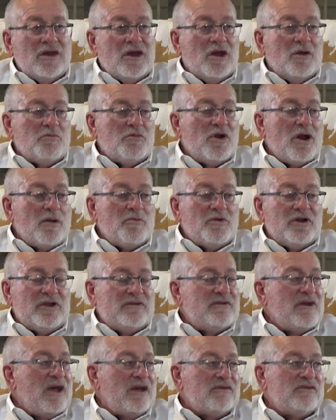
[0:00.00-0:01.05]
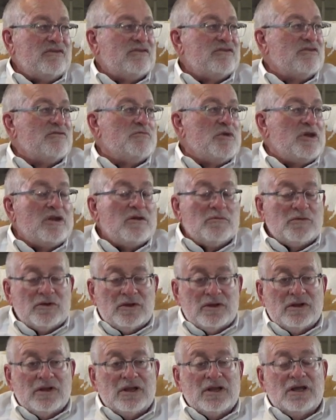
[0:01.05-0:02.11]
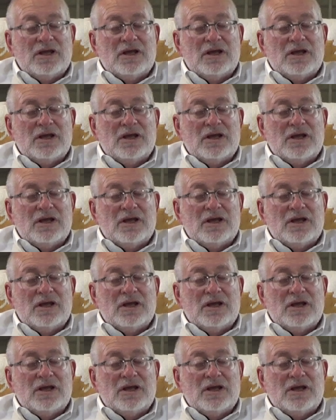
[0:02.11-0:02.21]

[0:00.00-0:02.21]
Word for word: Uh, property taxes are minimal.